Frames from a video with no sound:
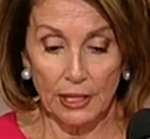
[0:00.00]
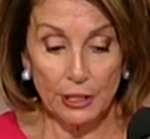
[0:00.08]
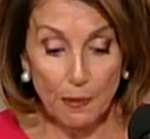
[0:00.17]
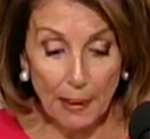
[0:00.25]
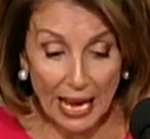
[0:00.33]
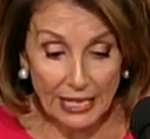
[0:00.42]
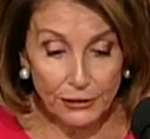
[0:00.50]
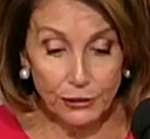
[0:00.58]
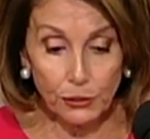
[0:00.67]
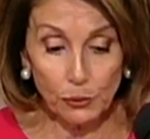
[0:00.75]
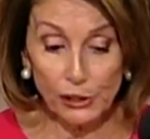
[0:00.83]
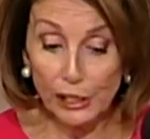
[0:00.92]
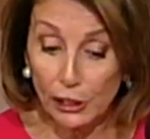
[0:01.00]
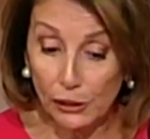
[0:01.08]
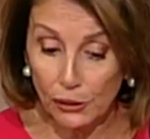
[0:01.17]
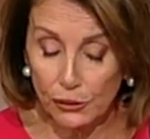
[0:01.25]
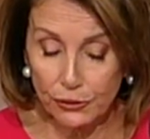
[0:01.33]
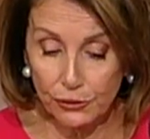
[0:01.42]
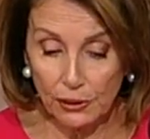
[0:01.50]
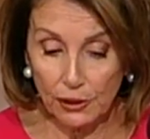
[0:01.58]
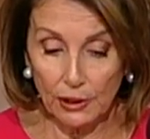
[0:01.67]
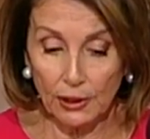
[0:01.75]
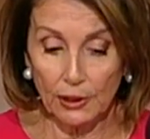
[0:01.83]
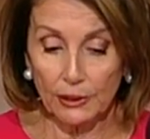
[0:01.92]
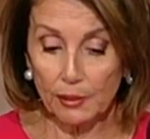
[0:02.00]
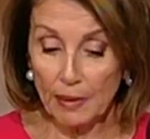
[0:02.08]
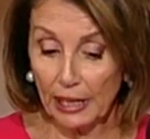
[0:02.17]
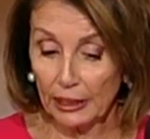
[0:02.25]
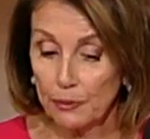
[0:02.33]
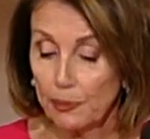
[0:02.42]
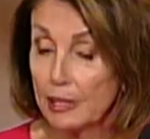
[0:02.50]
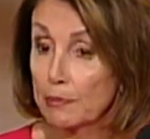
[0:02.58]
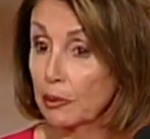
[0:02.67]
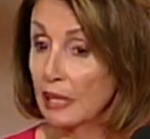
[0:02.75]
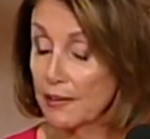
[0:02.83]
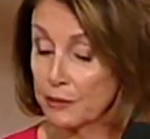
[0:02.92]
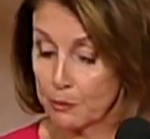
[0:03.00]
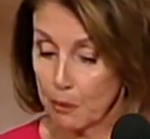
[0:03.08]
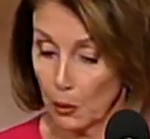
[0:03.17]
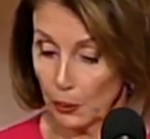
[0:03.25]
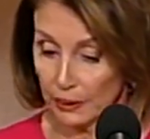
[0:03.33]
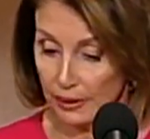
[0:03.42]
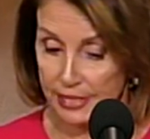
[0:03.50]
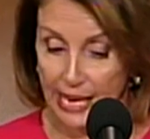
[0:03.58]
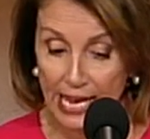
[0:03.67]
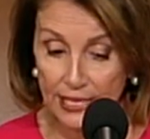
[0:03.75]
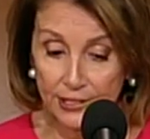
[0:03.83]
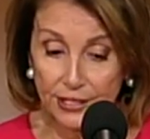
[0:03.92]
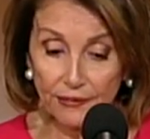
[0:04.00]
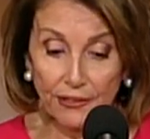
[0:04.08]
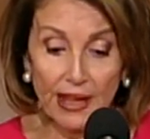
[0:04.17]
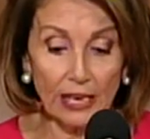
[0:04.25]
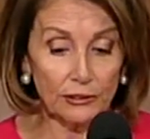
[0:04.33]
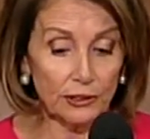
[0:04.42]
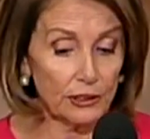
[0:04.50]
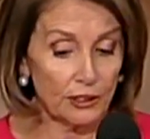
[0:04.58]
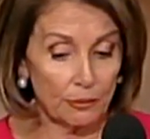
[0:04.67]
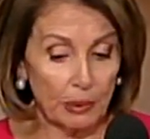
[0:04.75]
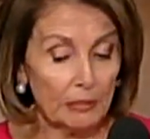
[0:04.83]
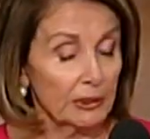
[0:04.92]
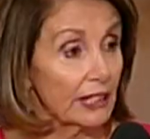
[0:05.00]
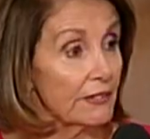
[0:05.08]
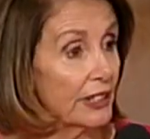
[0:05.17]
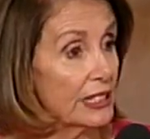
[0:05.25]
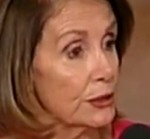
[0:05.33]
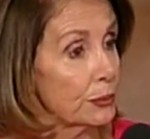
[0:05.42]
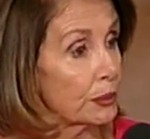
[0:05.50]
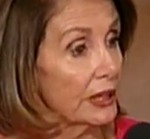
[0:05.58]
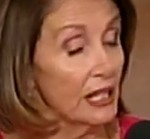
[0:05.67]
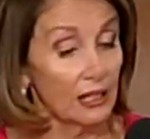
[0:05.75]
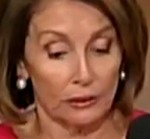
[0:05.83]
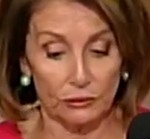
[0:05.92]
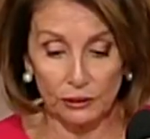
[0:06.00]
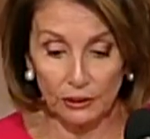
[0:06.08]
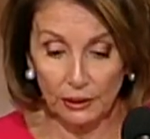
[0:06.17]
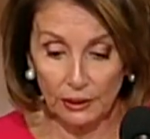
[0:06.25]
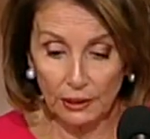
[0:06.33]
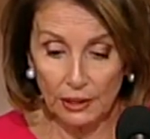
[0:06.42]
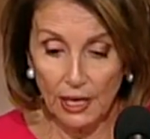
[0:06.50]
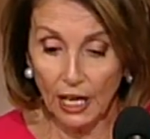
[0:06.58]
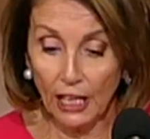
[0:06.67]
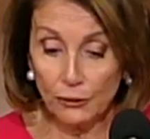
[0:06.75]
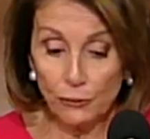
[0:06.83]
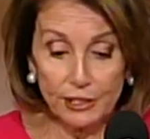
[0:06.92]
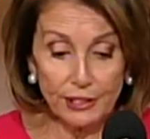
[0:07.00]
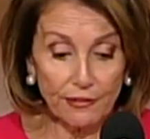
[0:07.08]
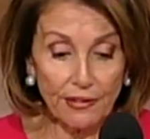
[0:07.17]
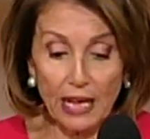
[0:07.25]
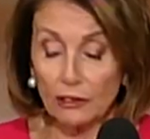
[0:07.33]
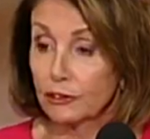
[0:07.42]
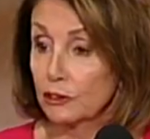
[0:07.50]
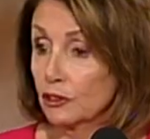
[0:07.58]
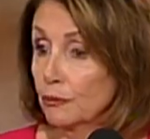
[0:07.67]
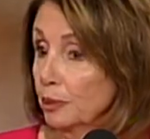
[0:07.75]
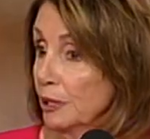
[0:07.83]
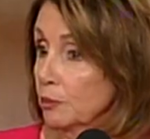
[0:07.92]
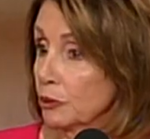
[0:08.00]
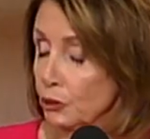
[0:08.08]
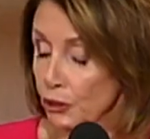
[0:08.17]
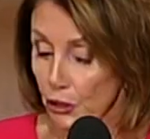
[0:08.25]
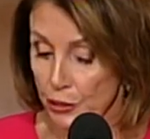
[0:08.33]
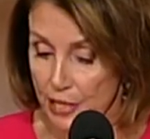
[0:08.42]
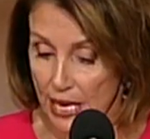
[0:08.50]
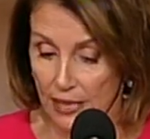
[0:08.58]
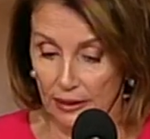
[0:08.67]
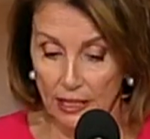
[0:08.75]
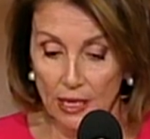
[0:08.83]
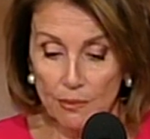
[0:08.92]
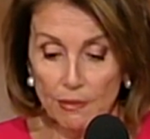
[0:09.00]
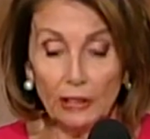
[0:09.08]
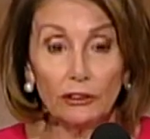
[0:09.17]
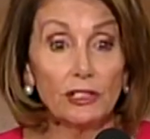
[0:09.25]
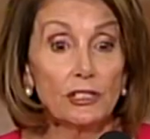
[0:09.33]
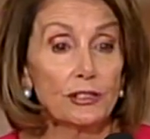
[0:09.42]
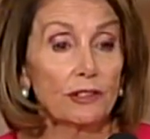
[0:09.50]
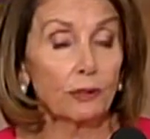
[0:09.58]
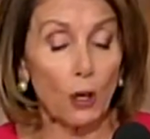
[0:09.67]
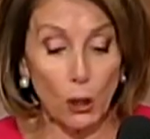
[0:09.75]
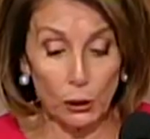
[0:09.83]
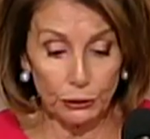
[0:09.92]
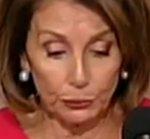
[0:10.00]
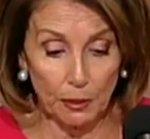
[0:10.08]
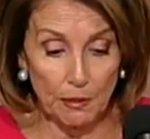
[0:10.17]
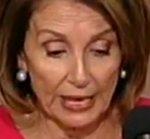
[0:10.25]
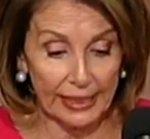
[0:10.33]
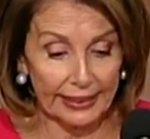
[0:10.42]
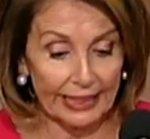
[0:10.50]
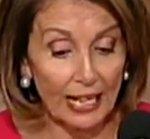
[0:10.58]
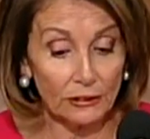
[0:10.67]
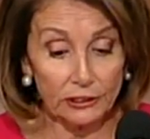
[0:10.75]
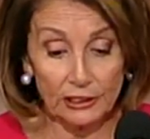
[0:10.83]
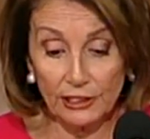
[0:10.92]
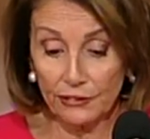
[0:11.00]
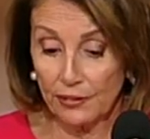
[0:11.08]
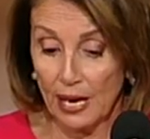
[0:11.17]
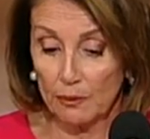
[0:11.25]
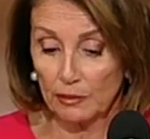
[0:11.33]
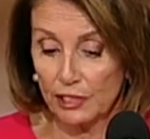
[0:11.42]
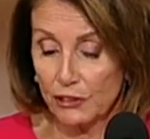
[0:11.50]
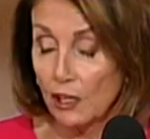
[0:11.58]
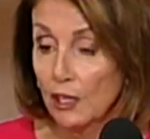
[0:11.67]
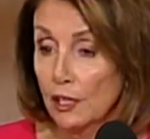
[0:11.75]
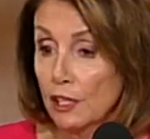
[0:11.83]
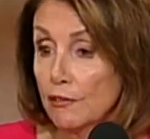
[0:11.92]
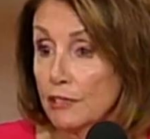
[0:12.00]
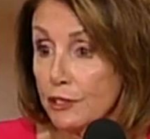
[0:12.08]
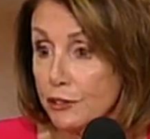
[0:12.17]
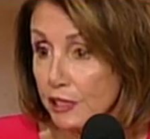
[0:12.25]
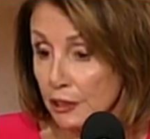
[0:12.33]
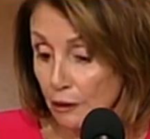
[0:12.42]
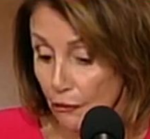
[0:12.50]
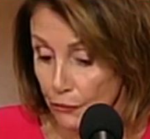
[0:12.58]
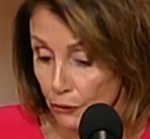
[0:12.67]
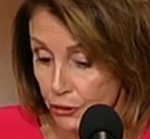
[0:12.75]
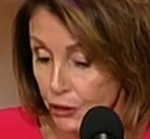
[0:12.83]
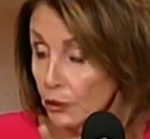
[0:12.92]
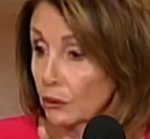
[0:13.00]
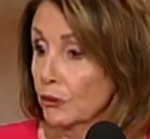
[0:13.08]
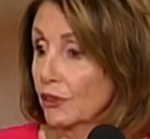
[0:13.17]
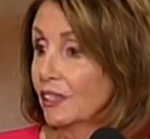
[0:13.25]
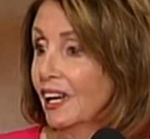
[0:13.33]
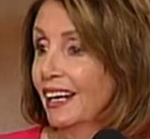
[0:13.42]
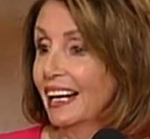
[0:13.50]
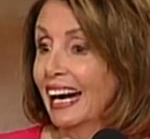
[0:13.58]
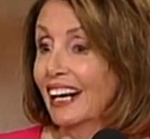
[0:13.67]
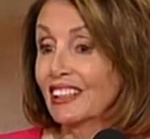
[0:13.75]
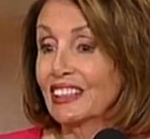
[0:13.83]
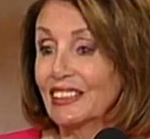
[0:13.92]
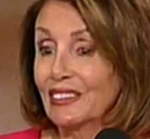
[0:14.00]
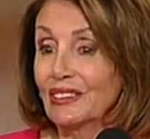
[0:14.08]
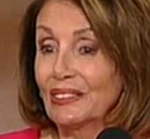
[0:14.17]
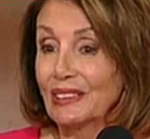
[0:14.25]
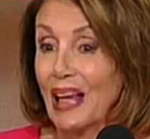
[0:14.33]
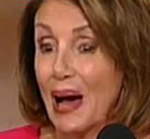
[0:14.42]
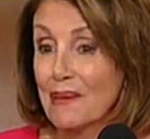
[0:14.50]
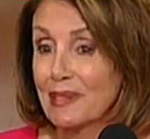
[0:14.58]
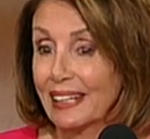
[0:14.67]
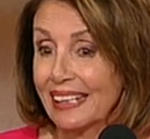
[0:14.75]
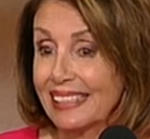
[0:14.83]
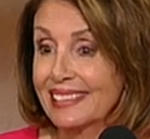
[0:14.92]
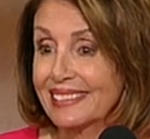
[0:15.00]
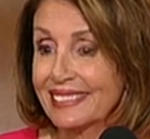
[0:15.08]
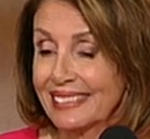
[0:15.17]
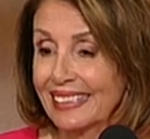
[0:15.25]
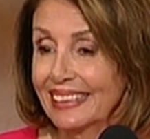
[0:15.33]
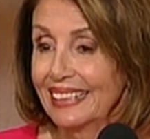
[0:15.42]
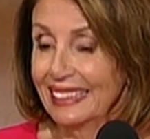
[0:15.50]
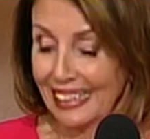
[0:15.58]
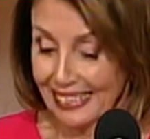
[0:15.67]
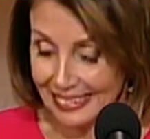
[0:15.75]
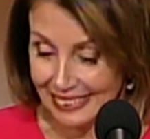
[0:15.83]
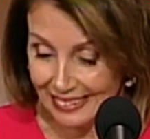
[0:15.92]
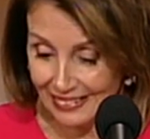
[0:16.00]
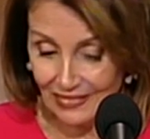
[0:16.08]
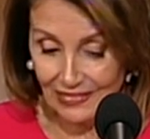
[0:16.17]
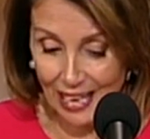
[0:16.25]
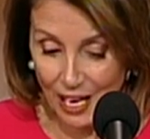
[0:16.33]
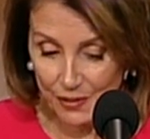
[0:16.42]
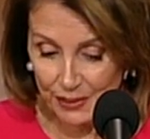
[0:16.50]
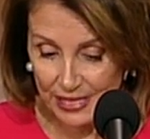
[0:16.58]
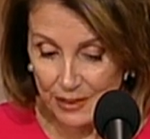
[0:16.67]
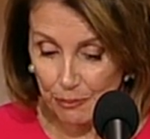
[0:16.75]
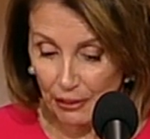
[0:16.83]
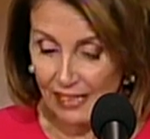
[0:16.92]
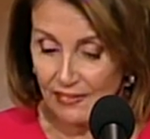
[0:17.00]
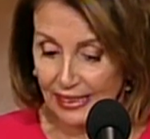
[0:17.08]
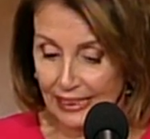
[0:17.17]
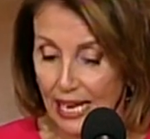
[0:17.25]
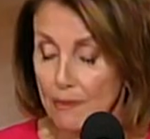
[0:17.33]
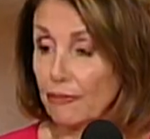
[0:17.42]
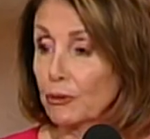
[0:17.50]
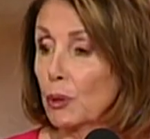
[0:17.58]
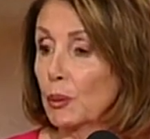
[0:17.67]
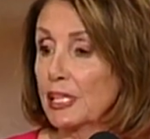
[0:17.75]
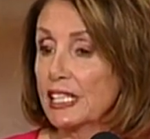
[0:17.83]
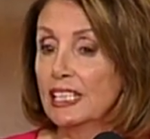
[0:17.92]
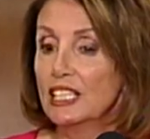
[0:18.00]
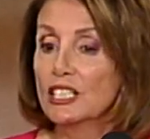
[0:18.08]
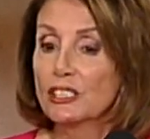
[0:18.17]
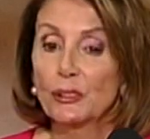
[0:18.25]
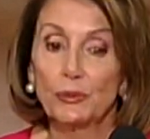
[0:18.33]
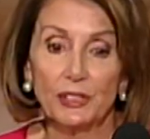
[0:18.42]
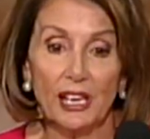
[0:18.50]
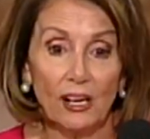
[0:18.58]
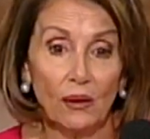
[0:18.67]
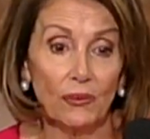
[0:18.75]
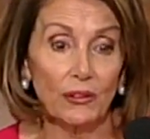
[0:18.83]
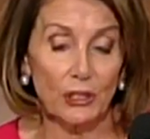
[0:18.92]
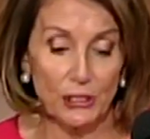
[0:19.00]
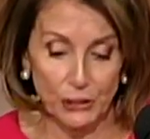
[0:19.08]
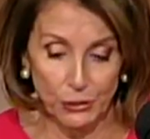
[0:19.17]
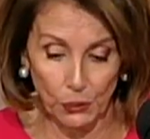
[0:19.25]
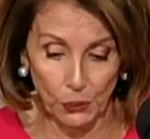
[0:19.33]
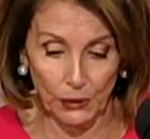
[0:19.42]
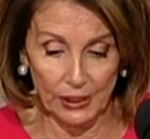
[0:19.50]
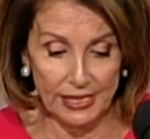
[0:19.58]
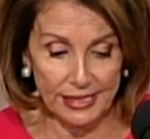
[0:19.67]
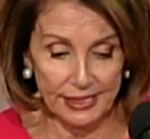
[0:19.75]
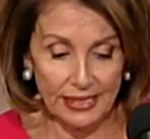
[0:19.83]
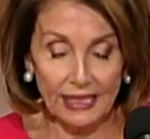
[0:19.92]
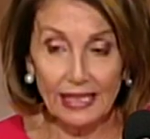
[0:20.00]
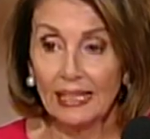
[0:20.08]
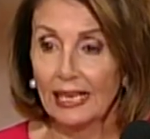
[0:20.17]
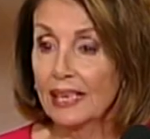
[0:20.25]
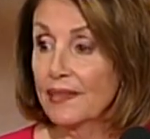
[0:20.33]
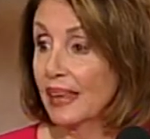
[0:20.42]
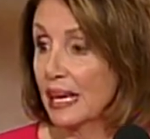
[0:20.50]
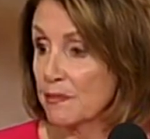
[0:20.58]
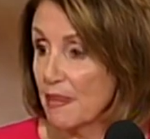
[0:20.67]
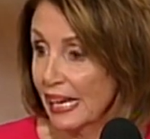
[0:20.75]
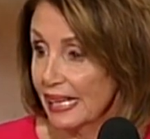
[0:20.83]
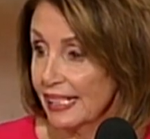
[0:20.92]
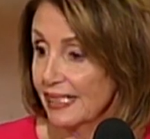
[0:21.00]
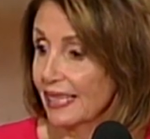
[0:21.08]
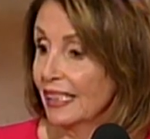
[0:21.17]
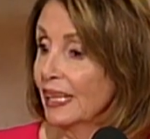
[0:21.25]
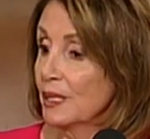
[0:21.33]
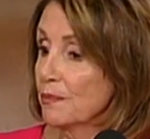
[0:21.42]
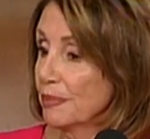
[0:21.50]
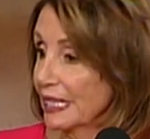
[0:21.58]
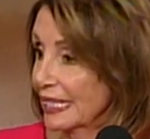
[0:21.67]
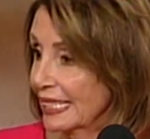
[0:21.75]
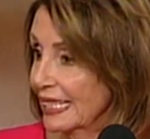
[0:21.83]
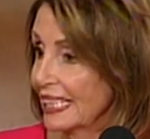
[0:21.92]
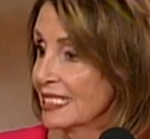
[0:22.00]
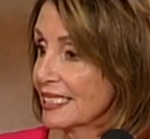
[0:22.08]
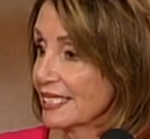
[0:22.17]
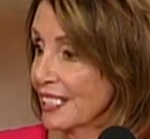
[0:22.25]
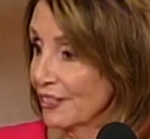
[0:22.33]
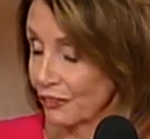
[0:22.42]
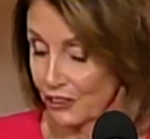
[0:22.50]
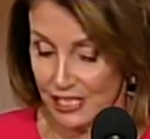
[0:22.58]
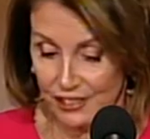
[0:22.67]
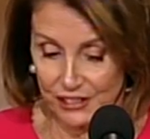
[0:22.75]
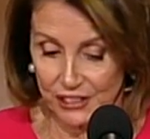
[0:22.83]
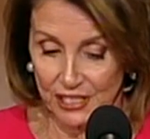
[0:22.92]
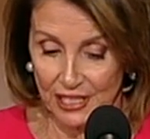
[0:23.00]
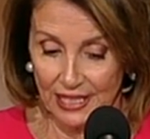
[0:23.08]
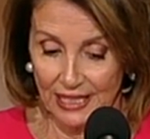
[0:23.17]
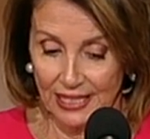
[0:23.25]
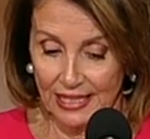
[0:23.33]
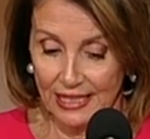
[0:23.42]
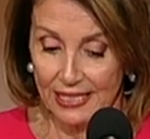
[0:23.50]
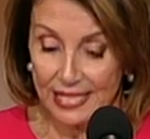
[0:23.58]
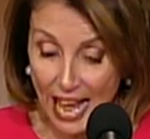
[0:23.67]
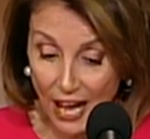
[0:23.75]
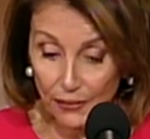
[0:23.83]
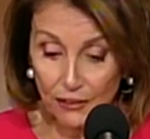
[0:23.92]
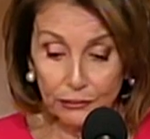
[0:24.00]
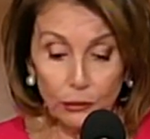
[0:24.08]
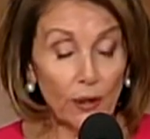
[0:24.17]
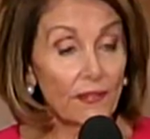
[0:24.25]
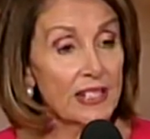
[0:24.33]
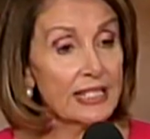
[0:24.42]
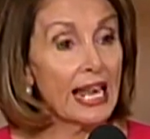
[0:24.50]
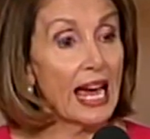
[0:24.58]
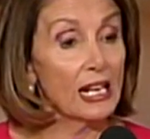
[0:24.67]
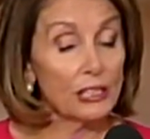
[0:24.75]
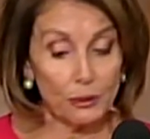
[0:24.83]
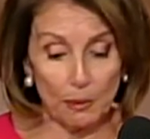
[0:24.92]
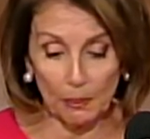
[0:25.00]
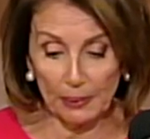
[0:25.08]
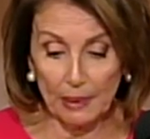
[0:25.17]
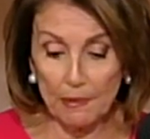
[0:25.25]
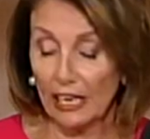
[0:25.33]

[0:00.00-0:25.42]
In the past two years, the American people have spoken. Tens of thousands of public events were held. Hundreds of thousands of people turned out. Millions of calls were made, countless families, even sick little children. Our little lobbyists, our little lobbyists bravely came forward to tell their stories, and they made a big difference. Now, the floor of this House must